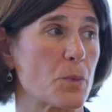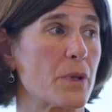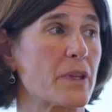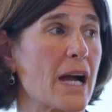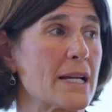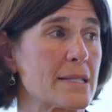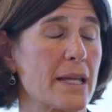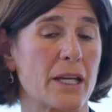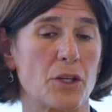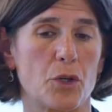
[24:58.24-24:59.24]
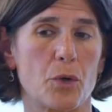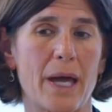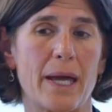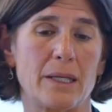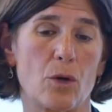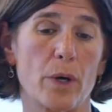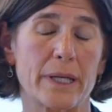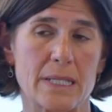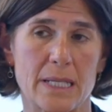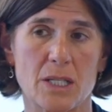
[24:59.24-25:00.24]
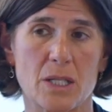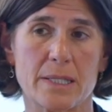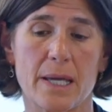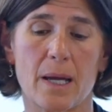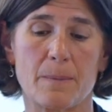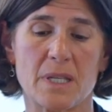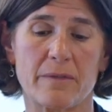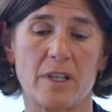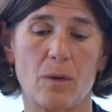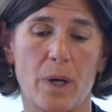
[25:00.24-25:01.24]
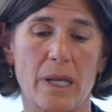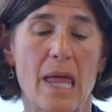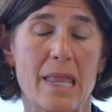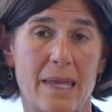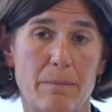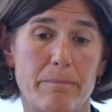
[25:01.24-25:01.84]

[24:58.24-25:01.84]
with guys like you and organizations like Hub 71 that